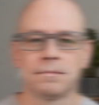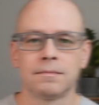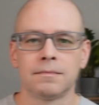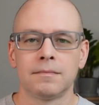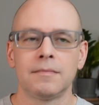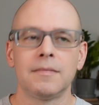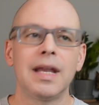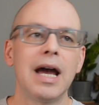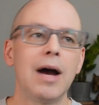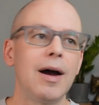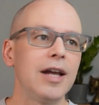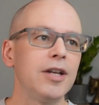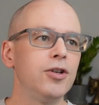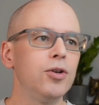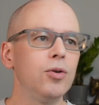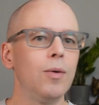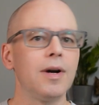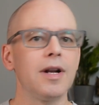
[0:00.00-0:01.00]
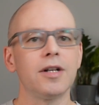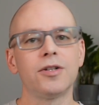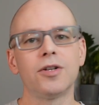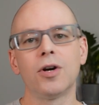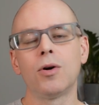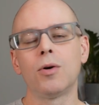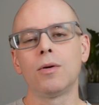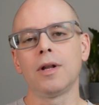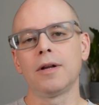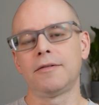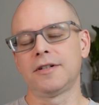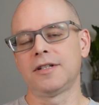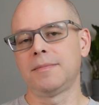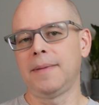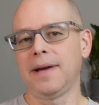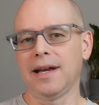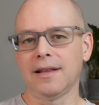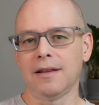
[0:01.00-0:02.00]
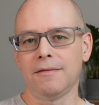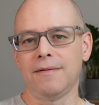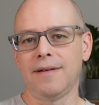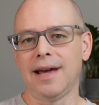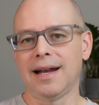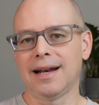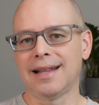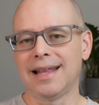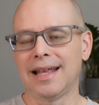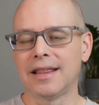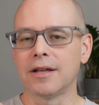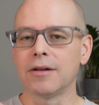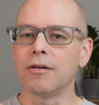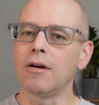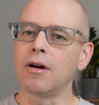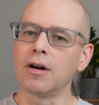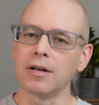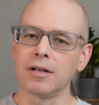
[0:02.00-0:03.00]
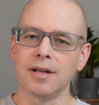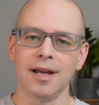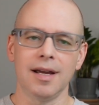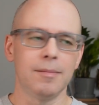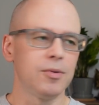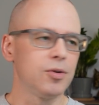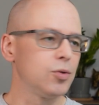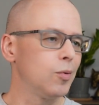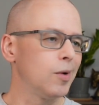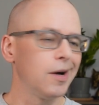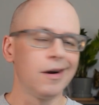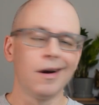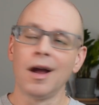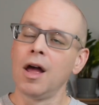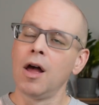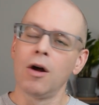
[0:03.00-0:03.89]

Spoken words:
Now, I do want to totally respect the fact that there are tables where